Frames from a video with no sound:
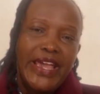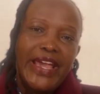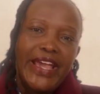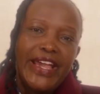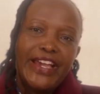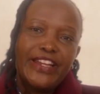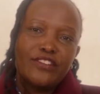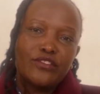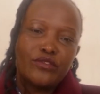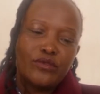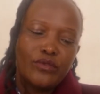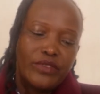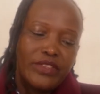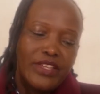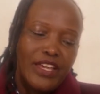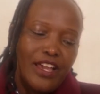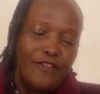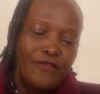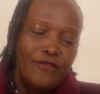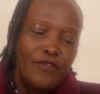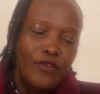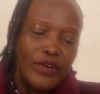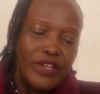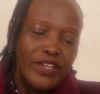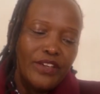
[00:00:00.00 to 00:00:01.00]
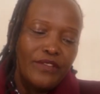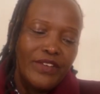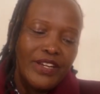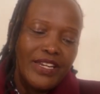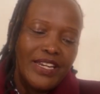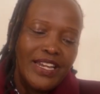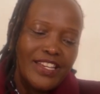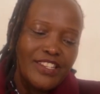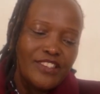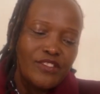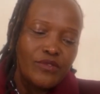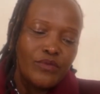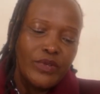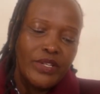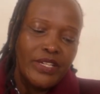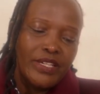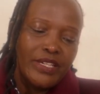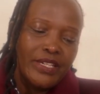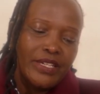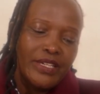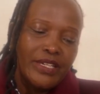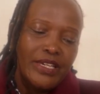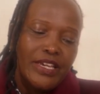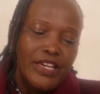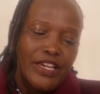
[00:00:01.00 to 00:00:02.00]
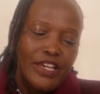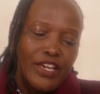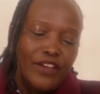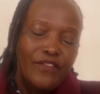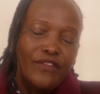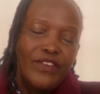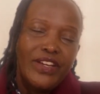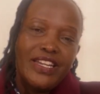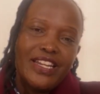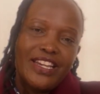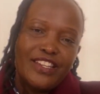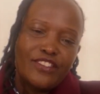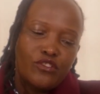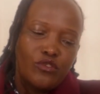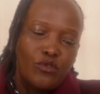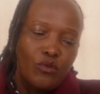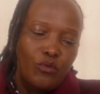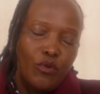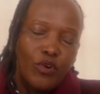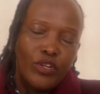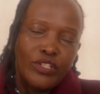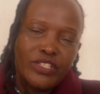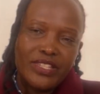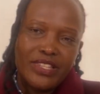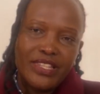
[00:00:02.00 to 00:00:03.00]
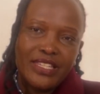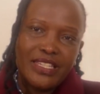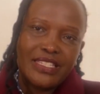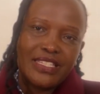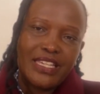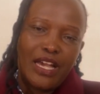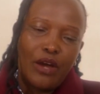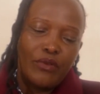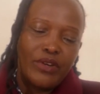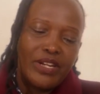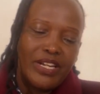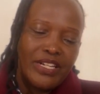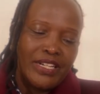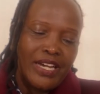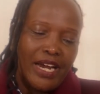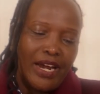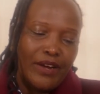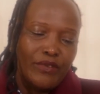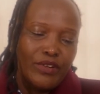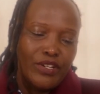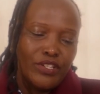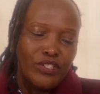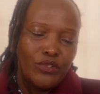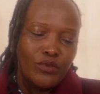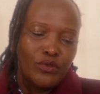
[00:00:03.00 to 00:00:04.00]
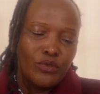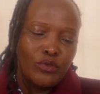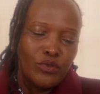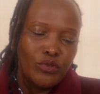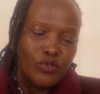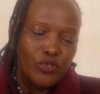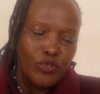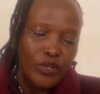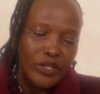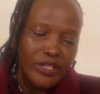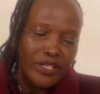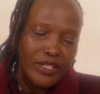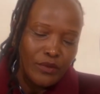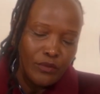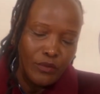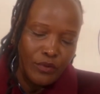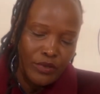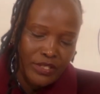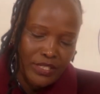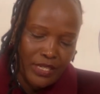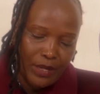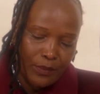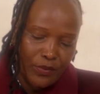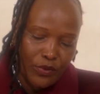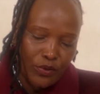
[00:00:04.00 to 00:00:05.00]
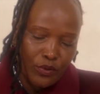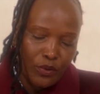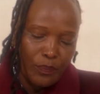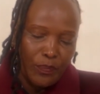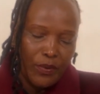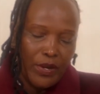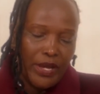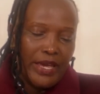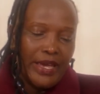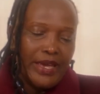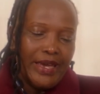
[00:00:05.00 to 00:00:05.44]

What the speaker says: And so therefore, even as you watch these, I would encourage you to join the WhatsApp group.